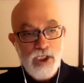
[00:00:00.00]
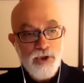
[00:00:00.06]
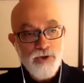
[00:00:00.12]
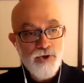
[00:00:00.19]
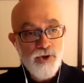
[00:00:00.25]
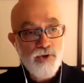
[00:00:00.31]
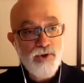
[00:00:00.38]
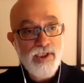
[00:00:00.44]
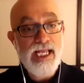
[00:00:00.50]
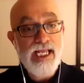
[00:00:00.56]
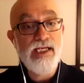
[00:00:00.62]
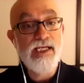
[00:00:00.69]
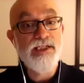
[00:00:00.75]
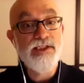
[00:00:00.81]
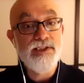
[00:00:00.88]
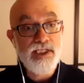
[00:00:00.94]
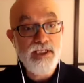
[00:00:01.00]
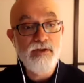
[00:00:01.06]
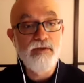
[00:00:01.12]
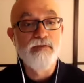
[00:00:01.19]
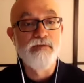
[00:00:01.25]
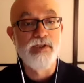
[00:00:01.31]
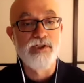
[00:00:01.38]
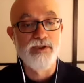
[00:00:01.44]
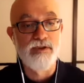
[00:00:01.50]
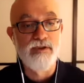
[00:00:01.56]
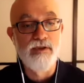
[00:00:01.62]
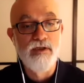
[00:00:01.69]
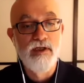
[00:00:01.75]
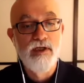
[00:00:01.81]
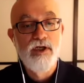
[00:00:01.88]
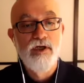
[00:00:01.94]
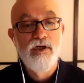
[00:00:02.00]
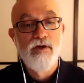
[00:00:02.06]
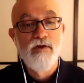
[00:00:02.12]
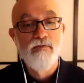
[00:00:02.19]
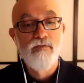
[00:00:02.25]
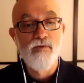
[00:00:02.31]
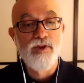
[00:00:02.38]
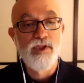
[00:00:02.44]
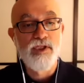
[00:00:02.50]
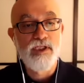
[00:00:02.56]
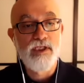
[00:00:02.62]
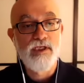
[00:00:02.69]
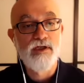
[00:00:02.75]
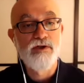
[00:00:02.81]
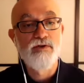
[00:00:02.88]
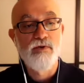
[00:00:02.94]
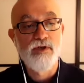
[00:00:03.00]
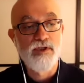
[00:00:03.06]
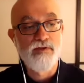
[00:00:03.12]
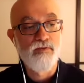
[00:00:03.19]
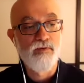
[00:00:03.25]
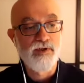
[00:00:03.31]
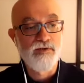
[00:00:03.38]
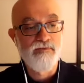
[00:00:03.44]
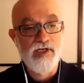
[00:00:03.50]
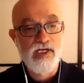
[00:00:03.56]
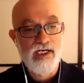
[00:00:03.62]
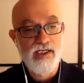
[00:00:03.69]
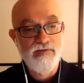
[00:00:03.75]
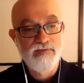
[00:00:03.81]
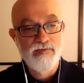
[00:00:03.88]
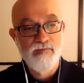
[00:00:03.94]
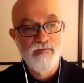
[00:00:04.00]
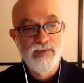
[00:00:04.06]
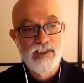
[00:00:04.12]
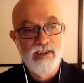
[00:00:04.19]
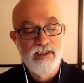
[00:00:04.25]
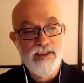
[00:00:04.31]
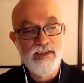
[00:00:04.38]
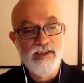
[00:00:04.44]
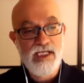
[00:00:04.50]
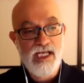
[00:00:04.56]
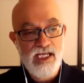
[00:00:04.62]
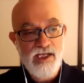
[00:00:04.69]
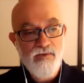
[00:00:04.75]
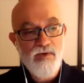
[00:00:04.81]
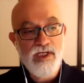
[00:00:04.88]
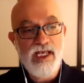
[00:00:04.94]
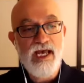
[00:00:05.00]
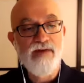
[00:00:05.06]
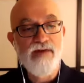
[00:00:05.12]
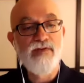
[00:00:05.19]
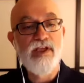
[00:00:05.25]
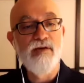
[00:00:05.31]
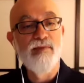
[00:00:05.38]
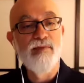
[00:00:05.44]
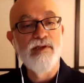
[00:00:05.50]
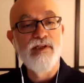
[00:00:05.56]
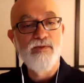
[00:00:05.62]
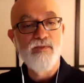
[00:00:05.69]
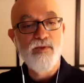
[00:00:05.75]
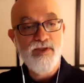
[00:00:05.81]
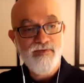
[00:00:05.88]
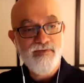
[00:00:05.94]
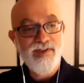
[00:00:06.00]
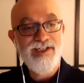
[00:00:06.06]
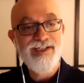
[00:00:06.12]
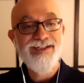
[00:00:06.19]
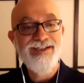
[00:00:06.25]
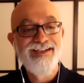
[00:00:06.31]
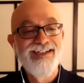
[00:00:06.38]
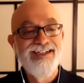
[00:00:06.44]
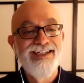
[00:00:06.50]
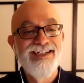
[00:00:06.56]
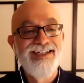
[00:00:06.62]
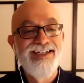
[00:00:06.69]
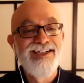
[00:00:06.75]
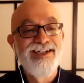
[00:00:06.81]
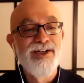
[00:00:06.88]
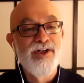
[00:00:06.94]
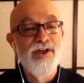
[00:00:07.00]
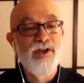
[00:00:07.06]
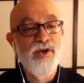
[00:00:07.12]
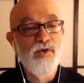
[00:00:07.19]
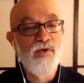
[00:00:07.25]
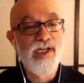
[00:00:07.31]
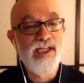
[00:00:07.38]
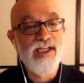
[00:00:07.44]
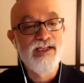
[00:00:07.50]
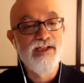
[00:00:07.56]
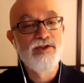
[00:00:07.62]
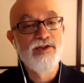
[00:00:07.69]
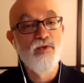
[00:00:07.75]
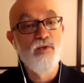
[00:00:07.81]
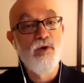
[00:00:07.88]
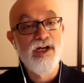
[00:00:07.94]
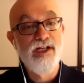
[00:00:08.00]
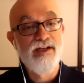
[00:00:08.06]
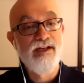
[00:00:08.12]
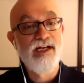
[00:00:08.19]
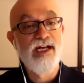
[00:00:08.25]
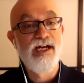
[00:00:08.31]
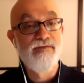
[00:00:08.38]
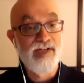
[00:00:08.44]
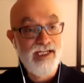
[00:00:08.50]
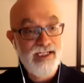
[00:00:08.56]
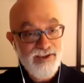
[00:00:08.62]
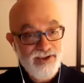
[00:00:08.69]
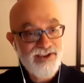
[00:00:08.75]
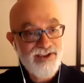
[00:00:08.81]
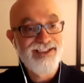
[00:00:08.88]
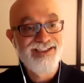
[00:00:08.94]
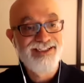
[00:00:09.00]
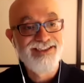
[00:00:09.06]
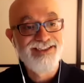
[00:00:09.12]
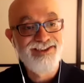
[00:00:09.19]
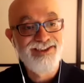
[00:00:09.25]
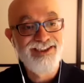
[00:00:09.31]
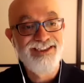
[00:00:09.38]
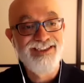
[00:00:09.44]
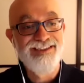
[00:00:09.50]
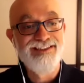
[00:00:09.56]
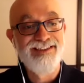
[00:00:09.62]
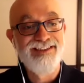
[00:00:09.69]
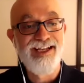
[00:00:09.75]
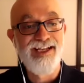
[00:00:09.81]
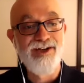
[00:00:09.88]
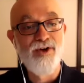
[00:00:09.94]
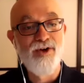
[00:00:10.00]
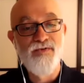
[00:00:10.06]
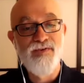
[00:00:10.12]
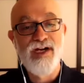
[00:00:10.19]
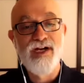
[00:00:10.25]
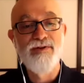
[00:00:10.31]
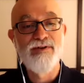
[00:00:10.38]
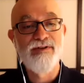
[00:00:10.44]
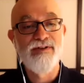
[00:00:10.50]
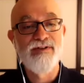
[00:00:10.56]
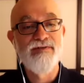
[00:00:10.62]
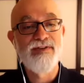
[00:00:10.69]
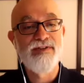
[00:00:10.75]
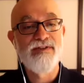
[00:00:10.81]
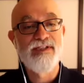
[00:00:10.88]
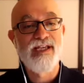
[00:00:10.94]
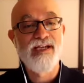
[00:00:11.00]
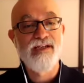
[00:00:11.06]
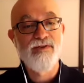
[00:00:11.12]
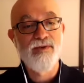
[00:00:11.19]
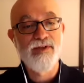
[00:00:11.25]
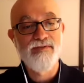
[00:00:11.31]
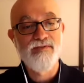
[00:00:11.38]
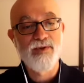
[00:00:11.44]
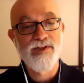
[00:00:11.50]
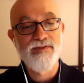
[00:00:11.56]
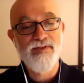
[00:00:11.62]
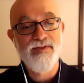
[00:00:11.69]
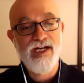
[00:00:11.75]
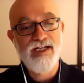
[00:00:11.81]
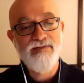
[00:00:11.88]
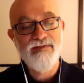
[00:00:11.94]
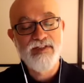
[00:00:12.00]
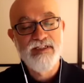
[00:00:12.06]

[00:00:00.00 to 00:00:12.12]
to create a single vision for the year 2045. Today, we have Kimberly Wiefling, who is one of us. She is a co-founder of Society 2045.